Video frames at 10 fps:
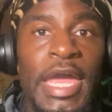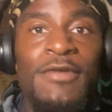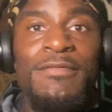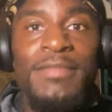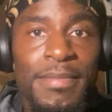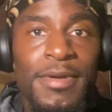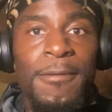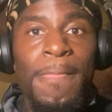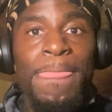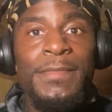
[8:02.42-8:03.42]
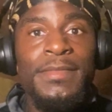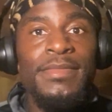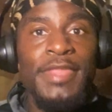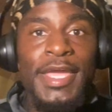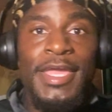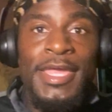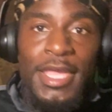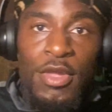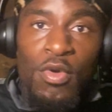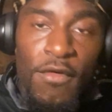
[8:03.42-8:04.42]
And remember, they can
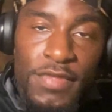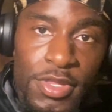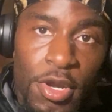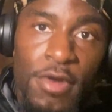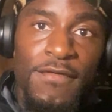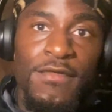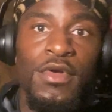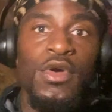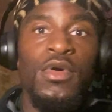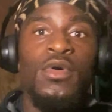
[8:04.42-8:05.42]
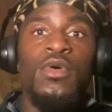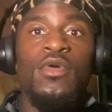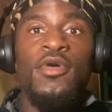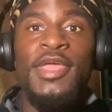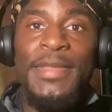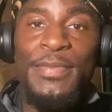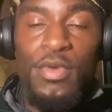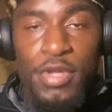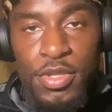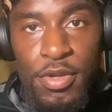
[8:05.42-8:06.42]
kick you off the turf or keep you
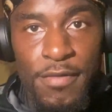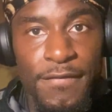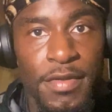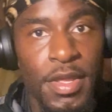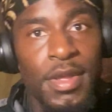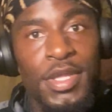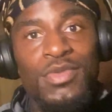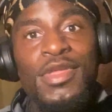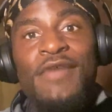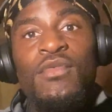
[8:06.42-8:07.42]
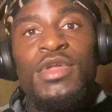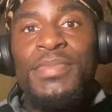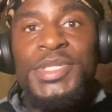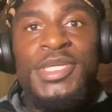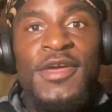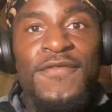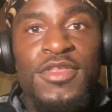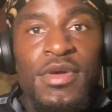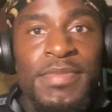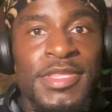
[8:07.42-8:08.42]
on the turf. You never want to put yourself
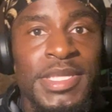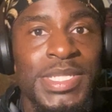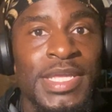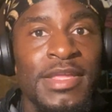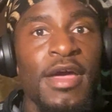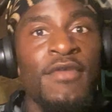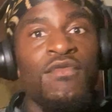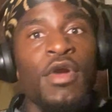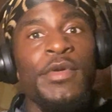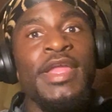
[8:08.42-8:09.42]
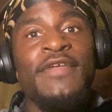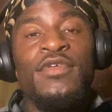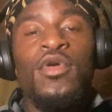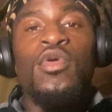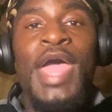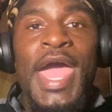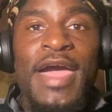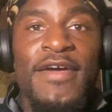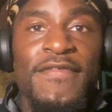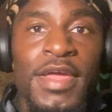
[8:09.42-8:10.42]
into a position of worrying if you're going to
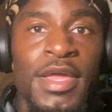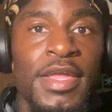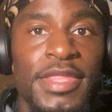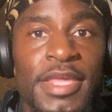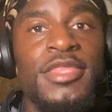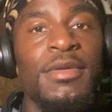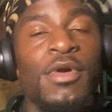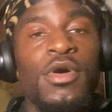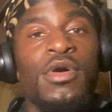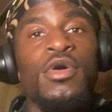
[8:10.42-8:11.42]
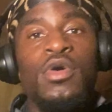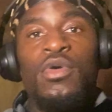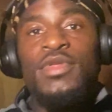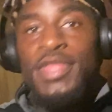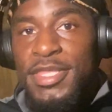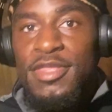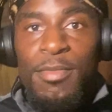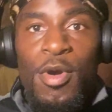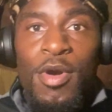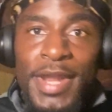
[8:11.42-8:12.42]
have this tomorrow or this
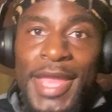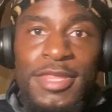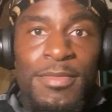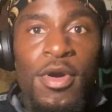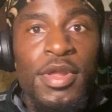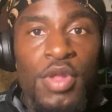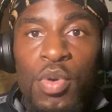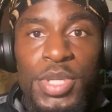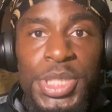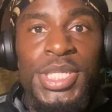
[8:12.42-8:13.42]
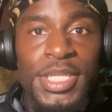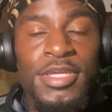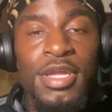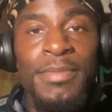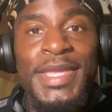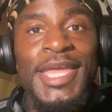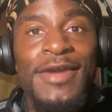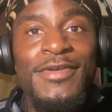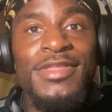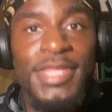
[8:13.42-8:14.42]
tomorrow or that tomorrow. No, this shit is going to be
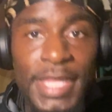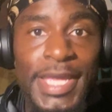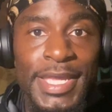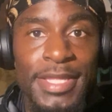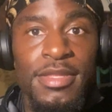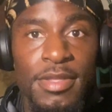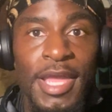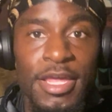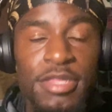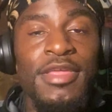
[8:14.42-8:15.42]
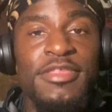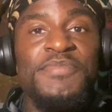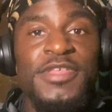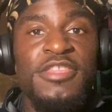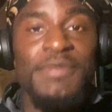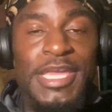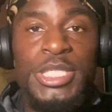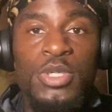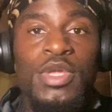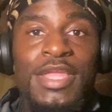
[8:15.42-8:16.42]
guaranteed. That's the
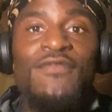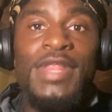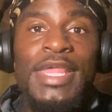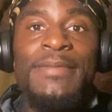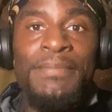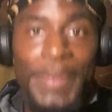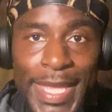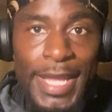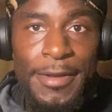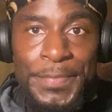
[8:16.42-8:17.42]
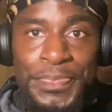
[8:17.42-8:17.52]
space you need to really be in.